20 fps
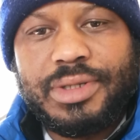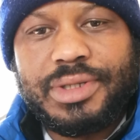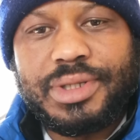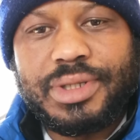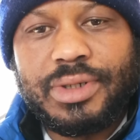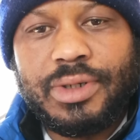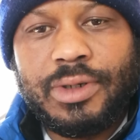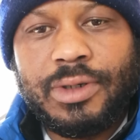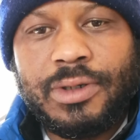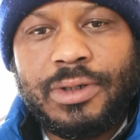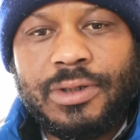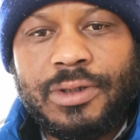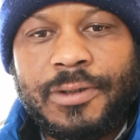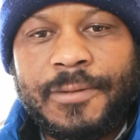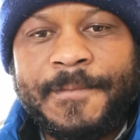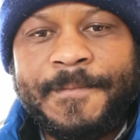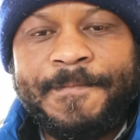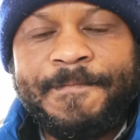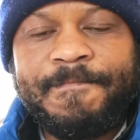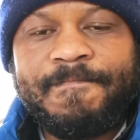
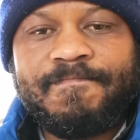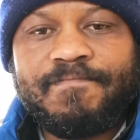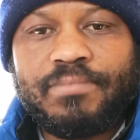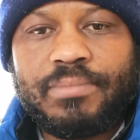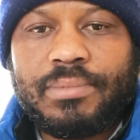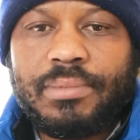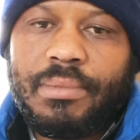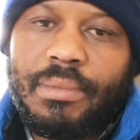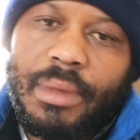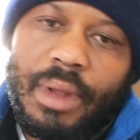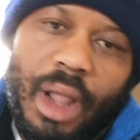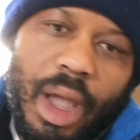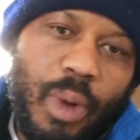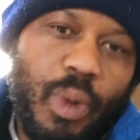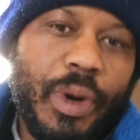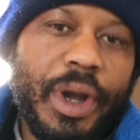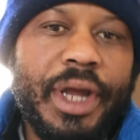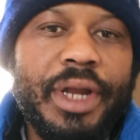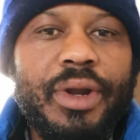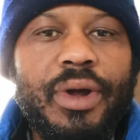So I
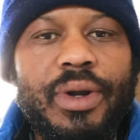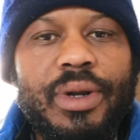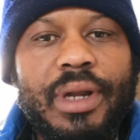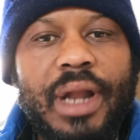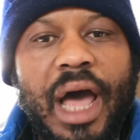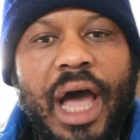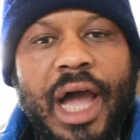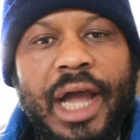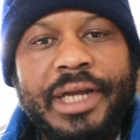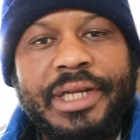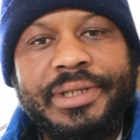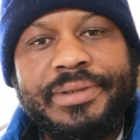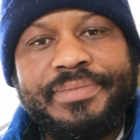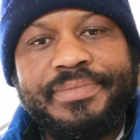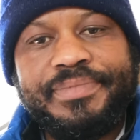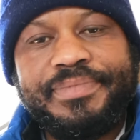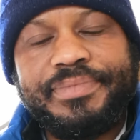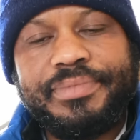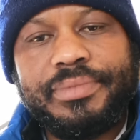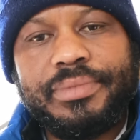went
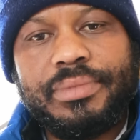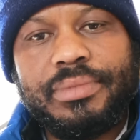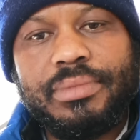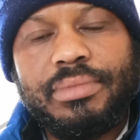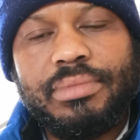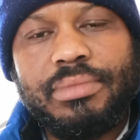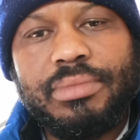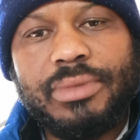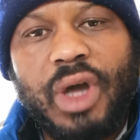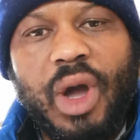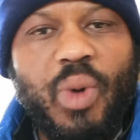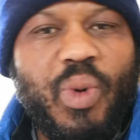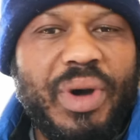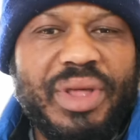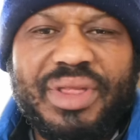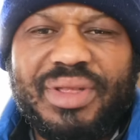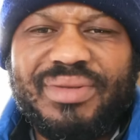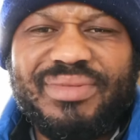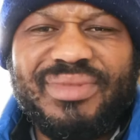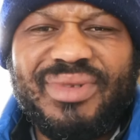online. I
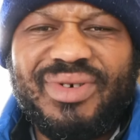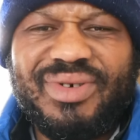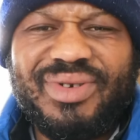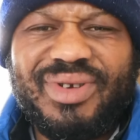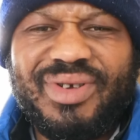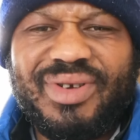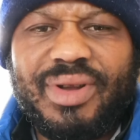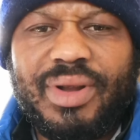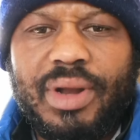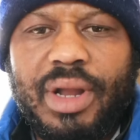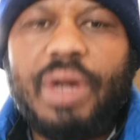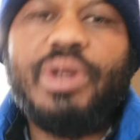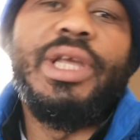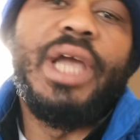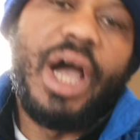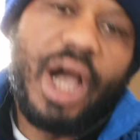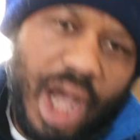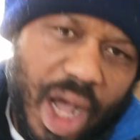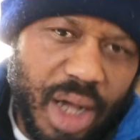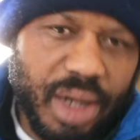was no, not on,
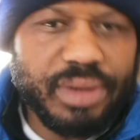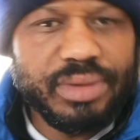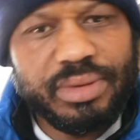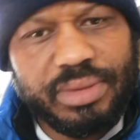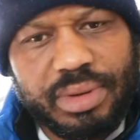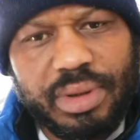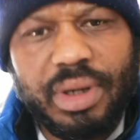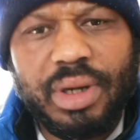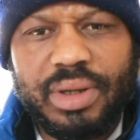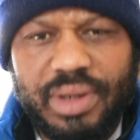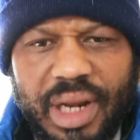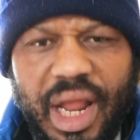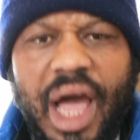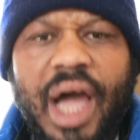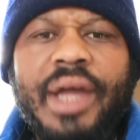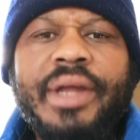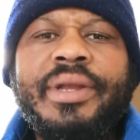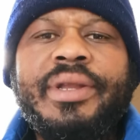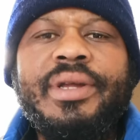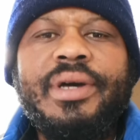yeah,
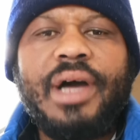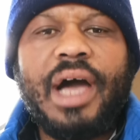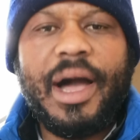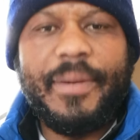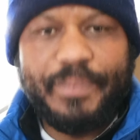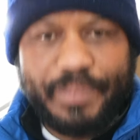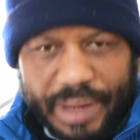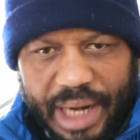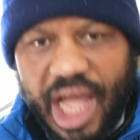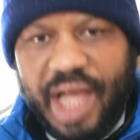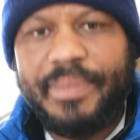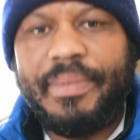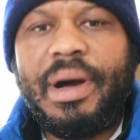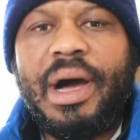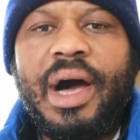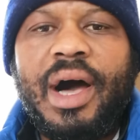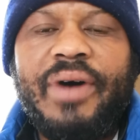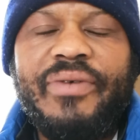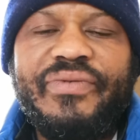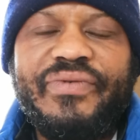online. Apply
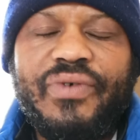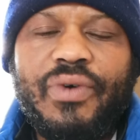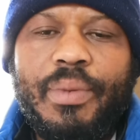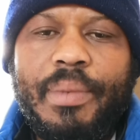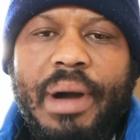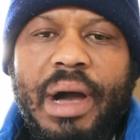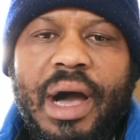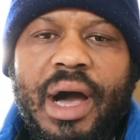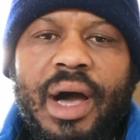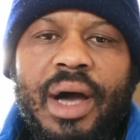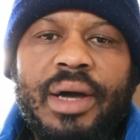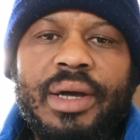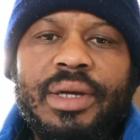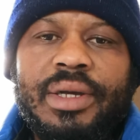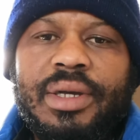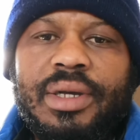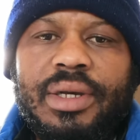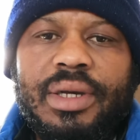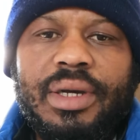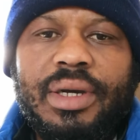my for my
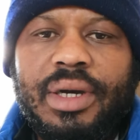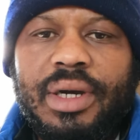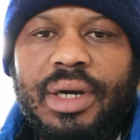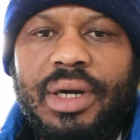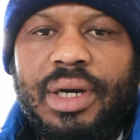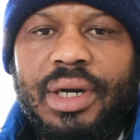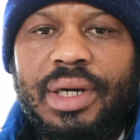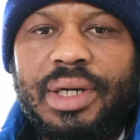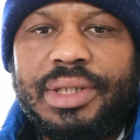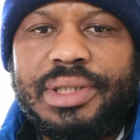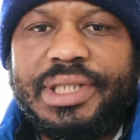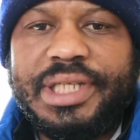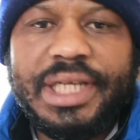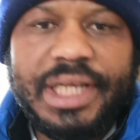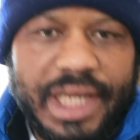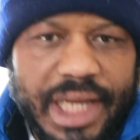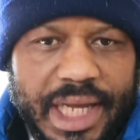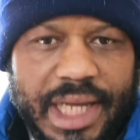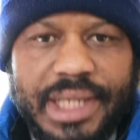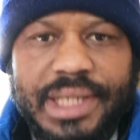uh,
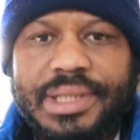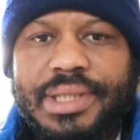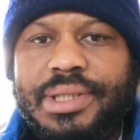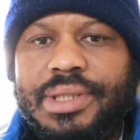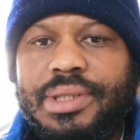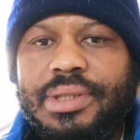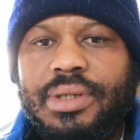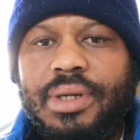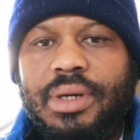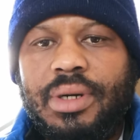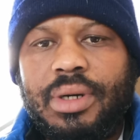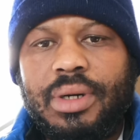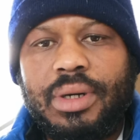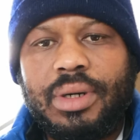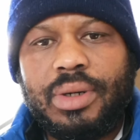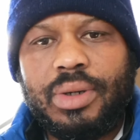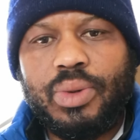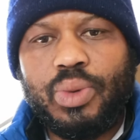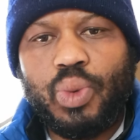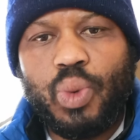DS
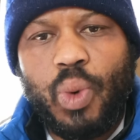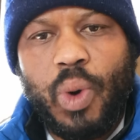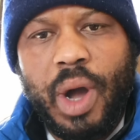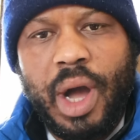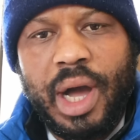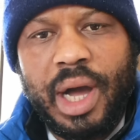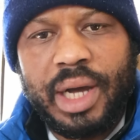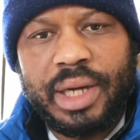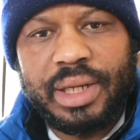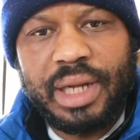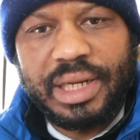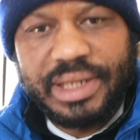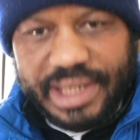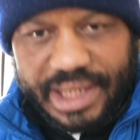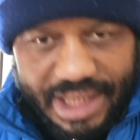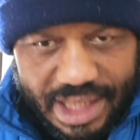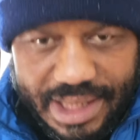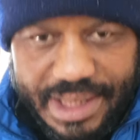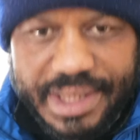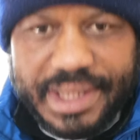uh,
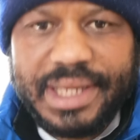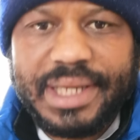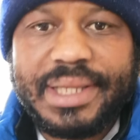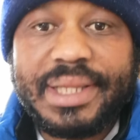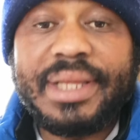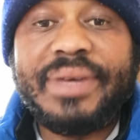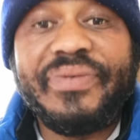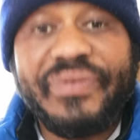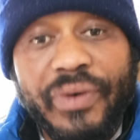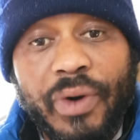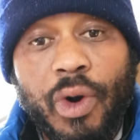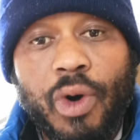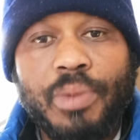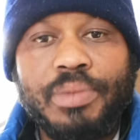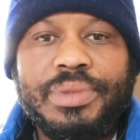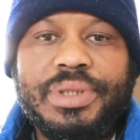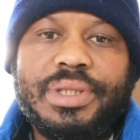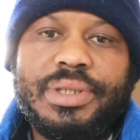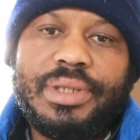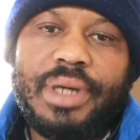160
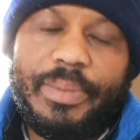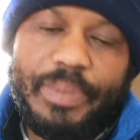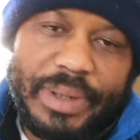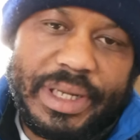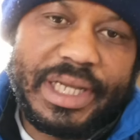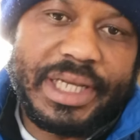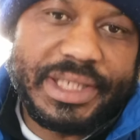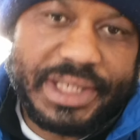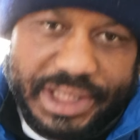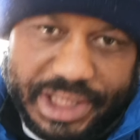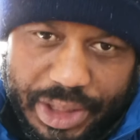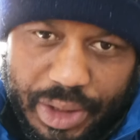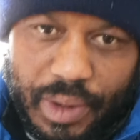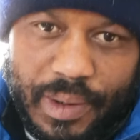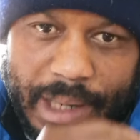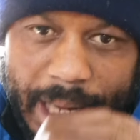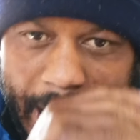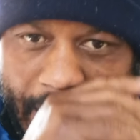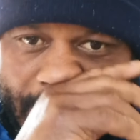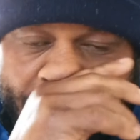forms application
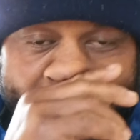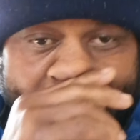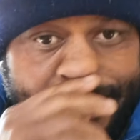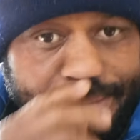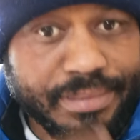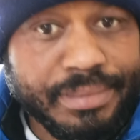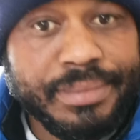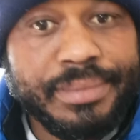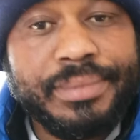online.